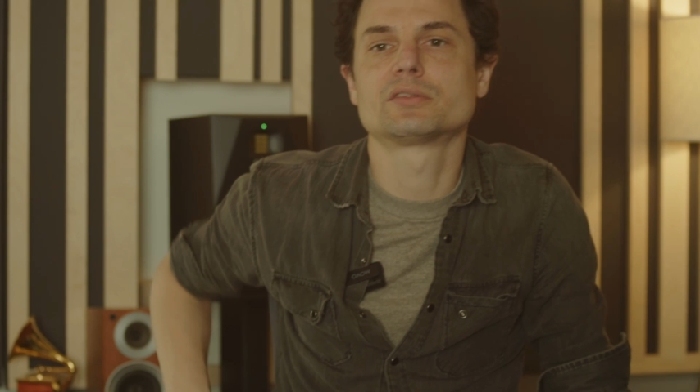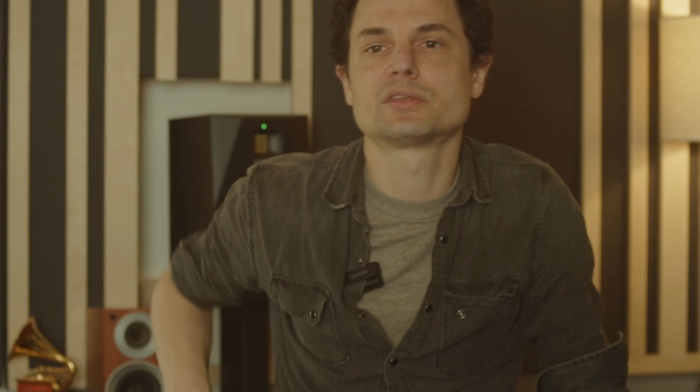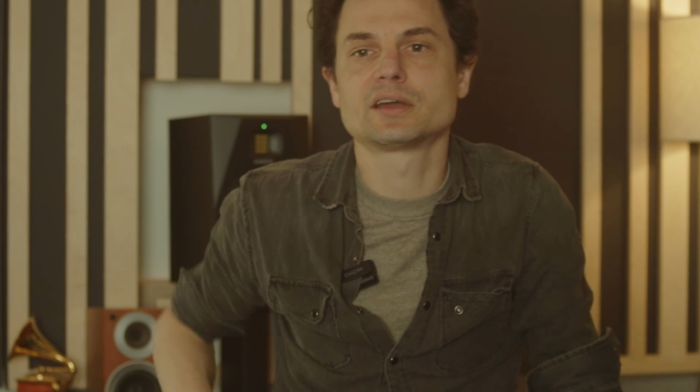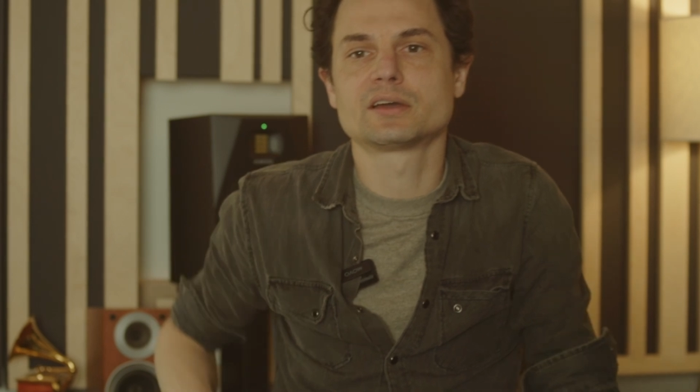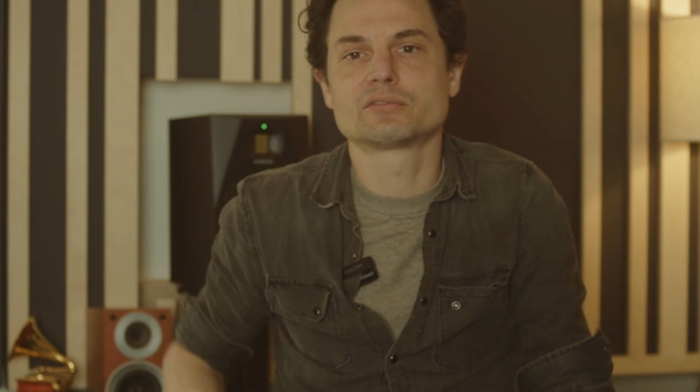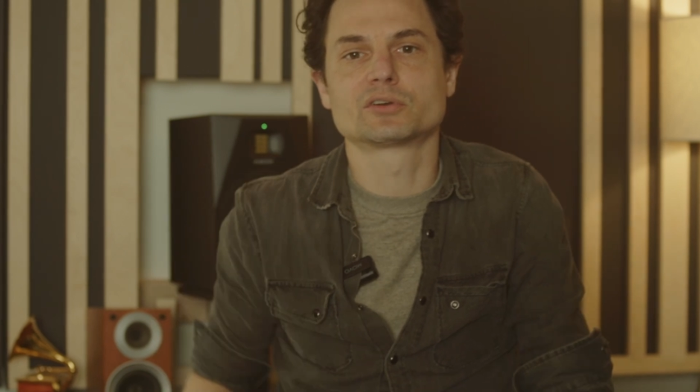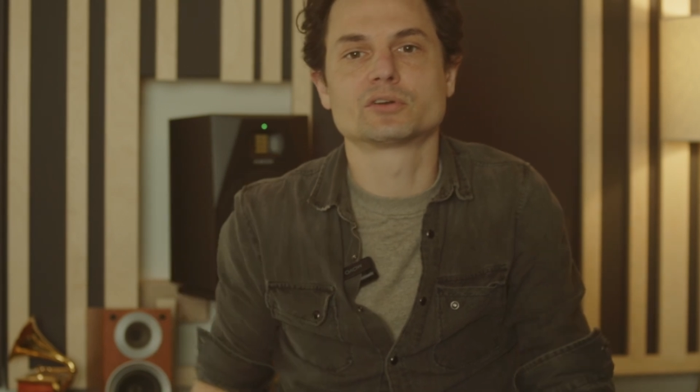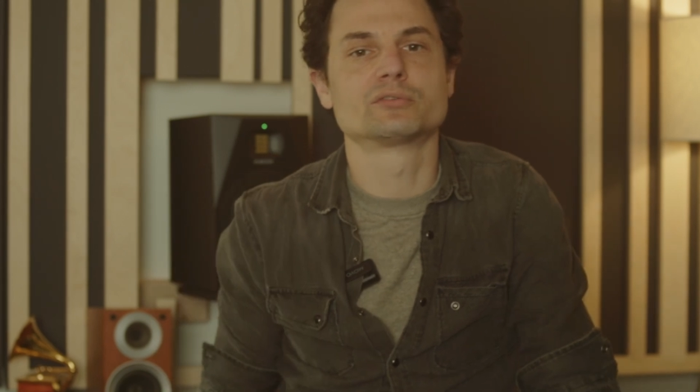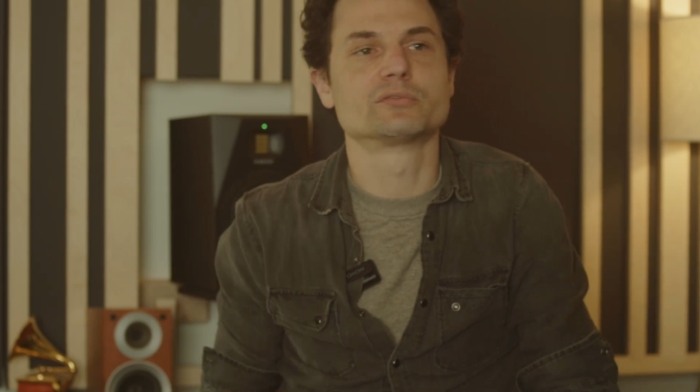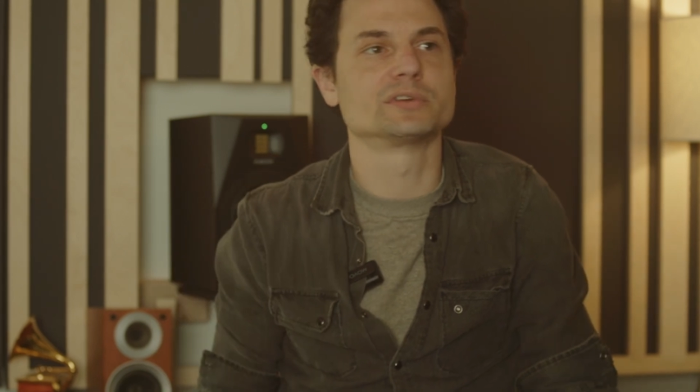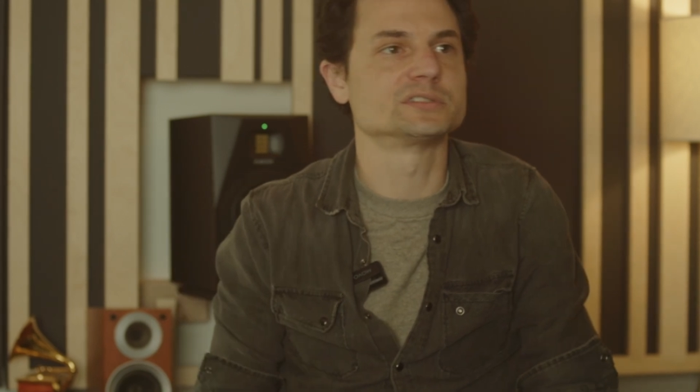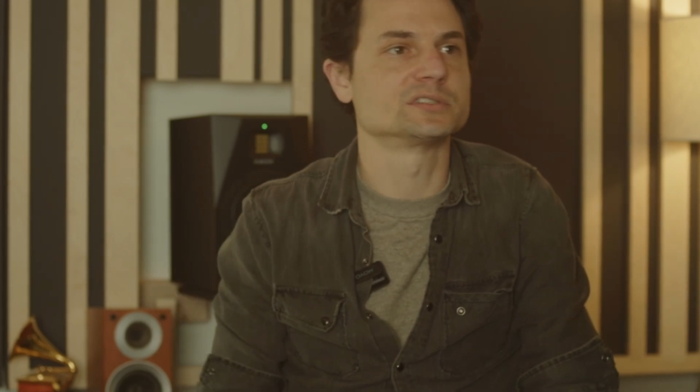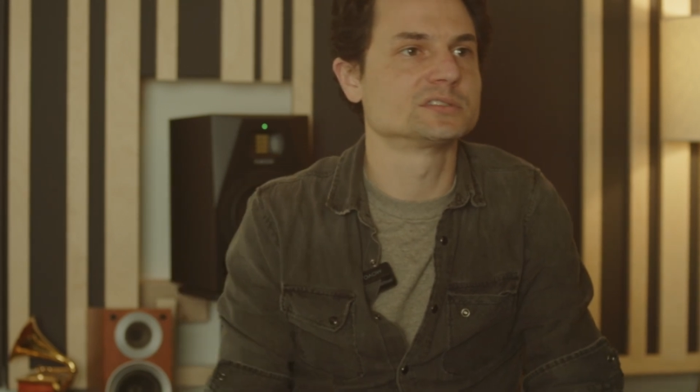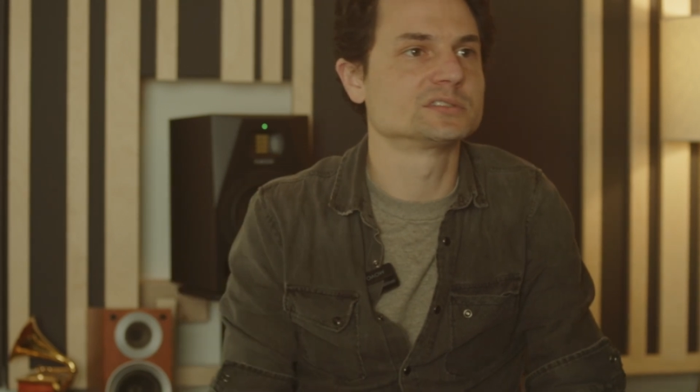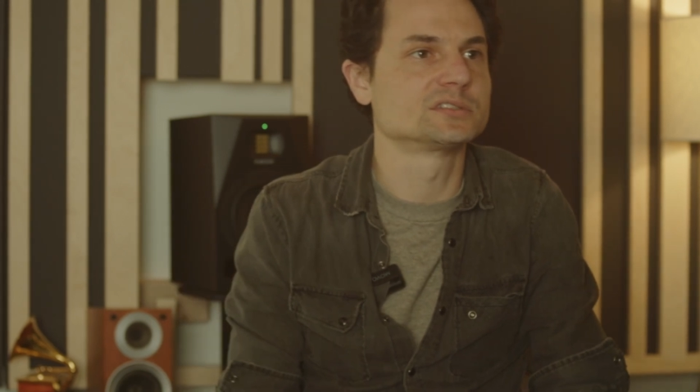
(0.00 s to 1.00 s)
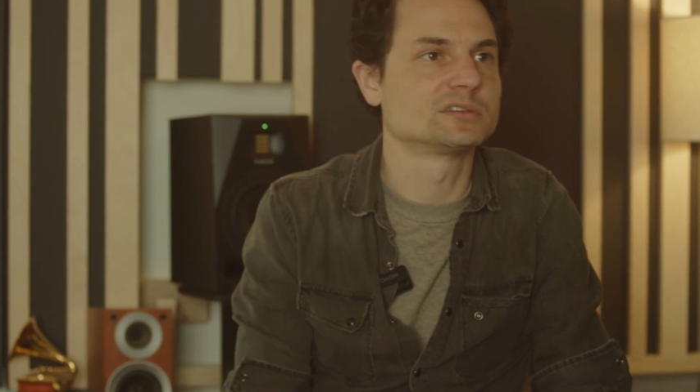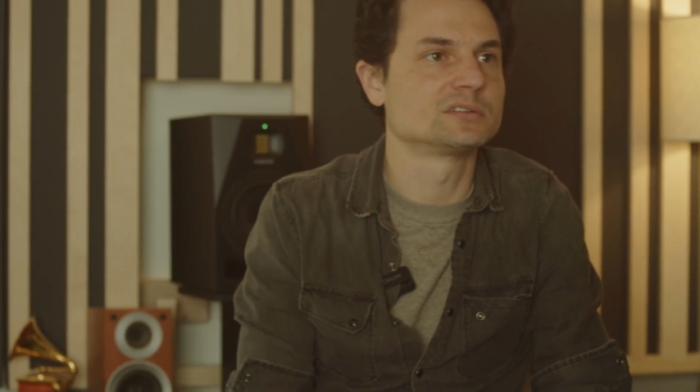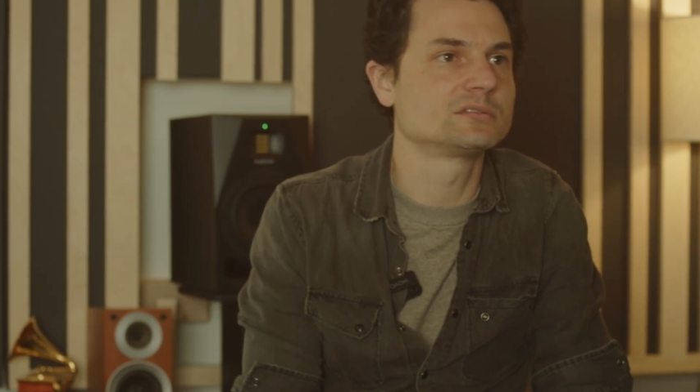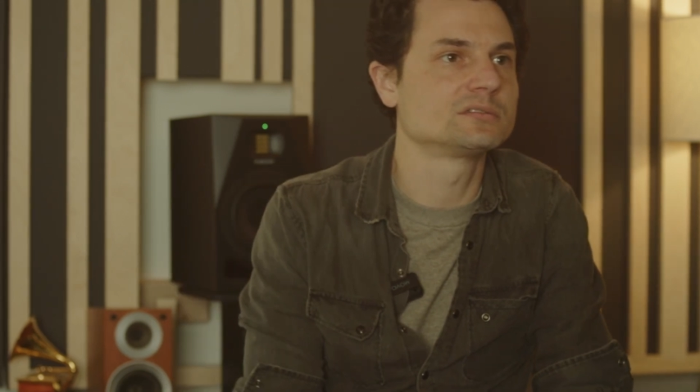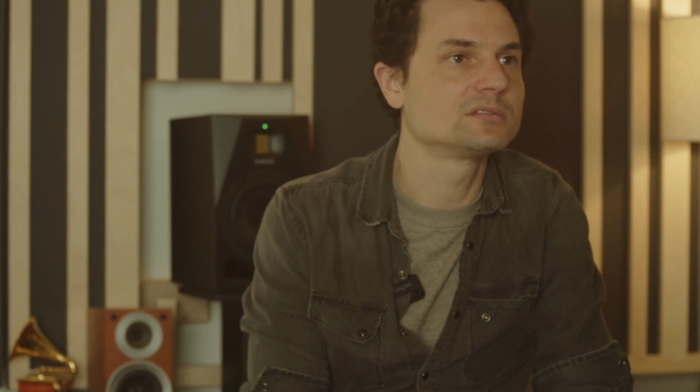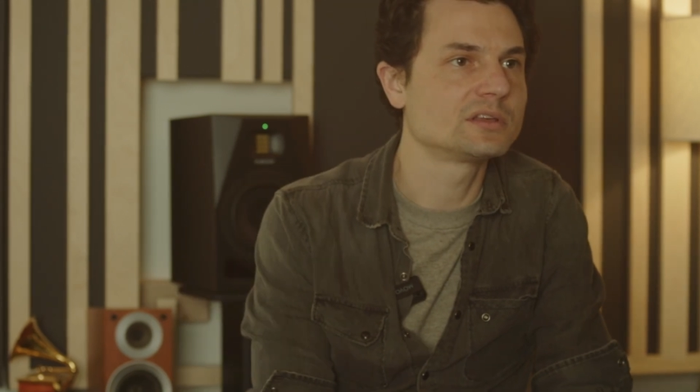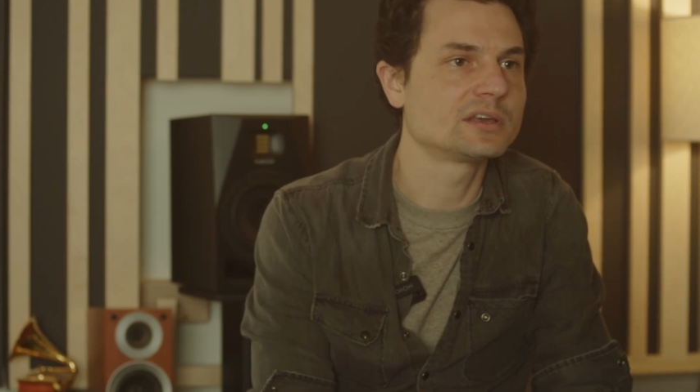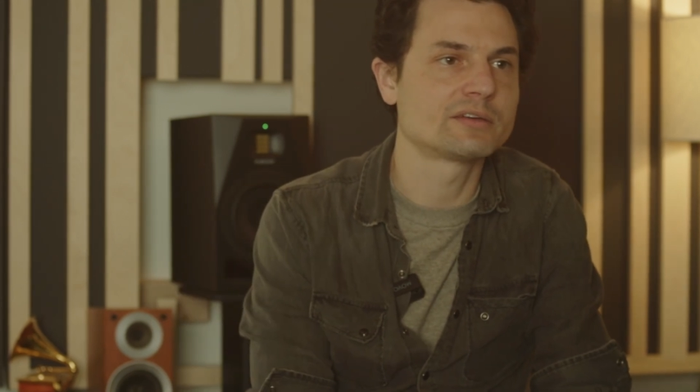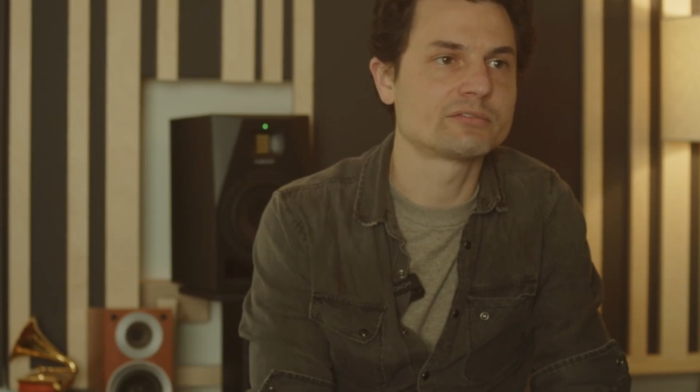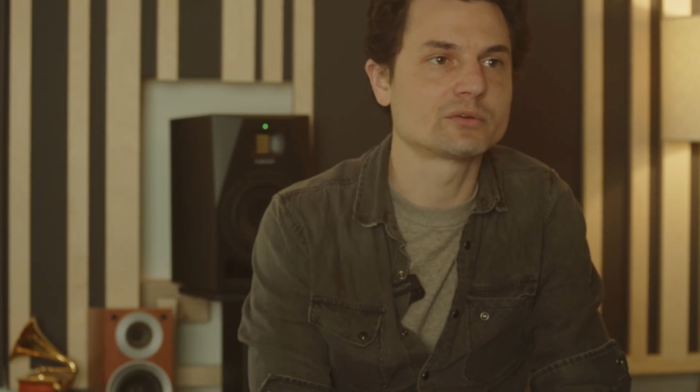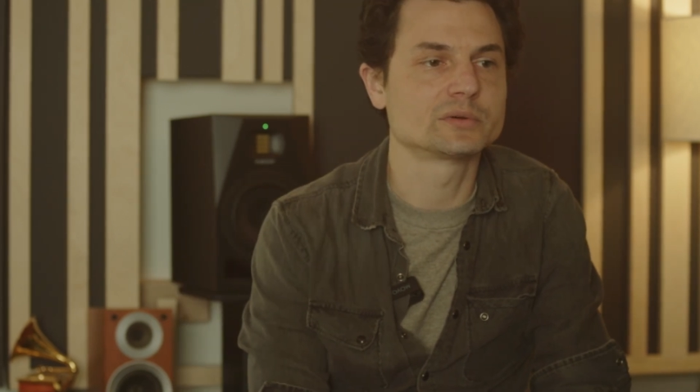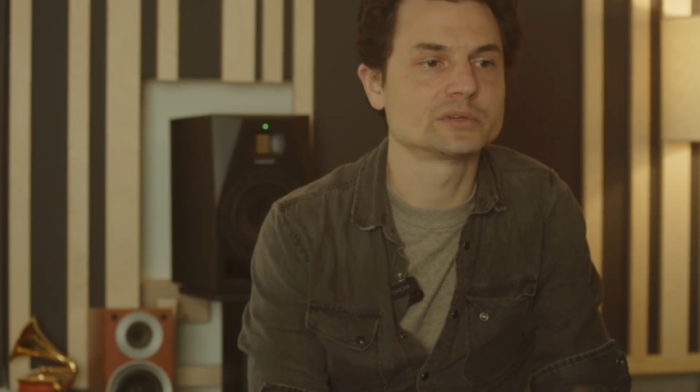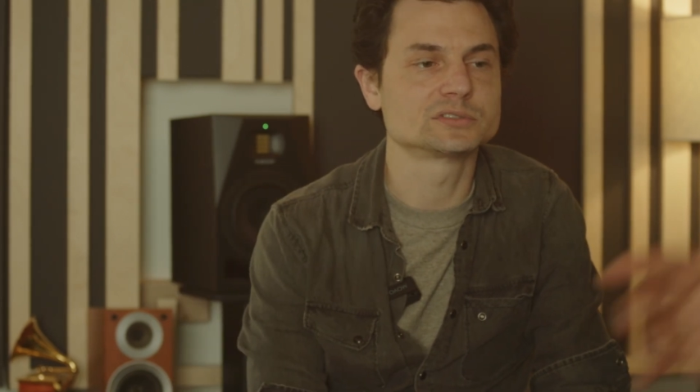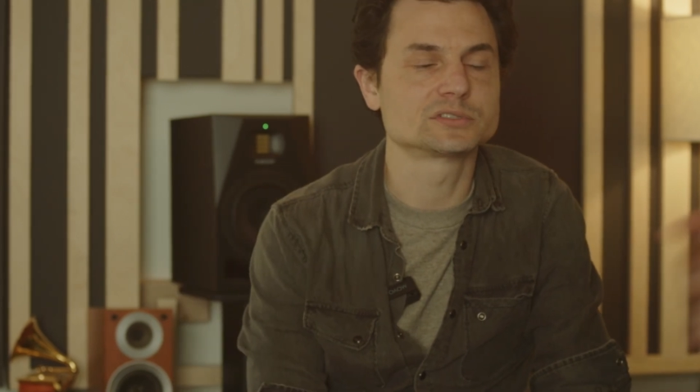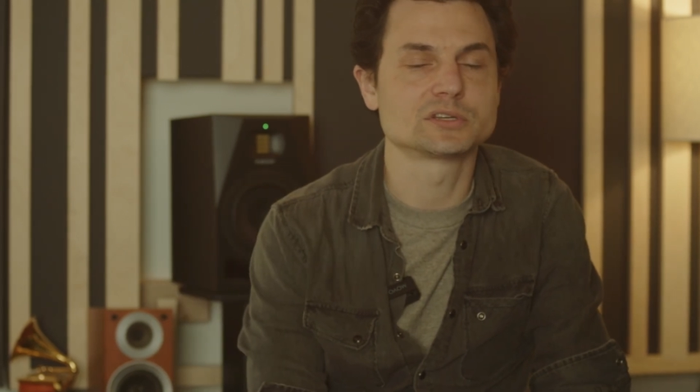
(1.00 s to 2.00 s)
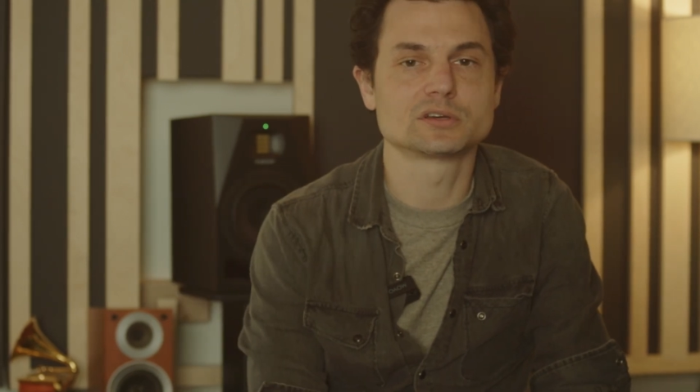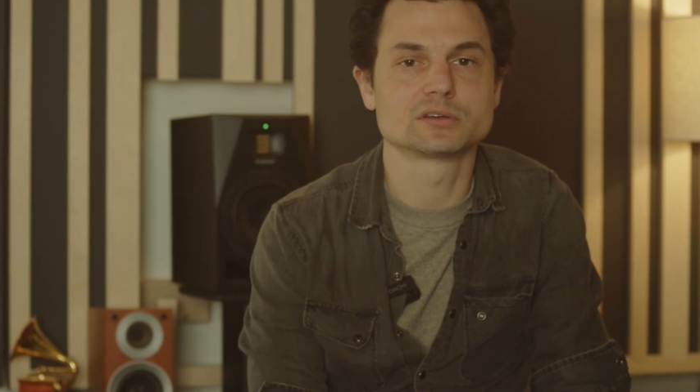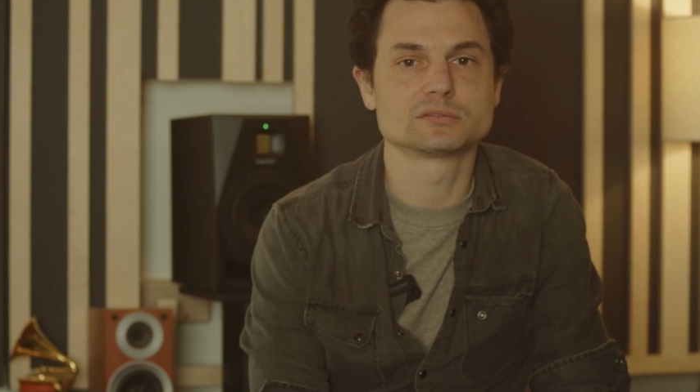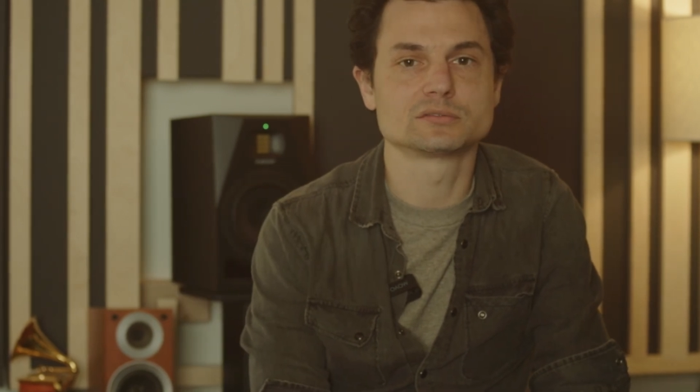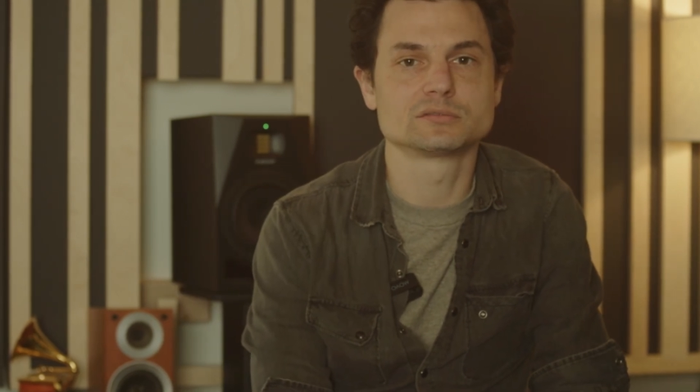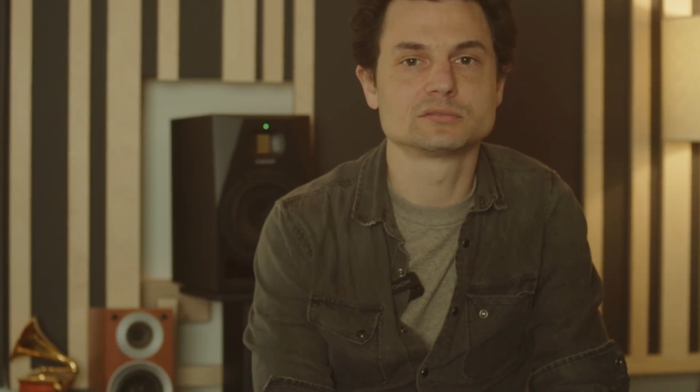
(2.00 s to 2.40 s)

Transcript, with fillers: they have their own reasons, and wow. everyone's gonna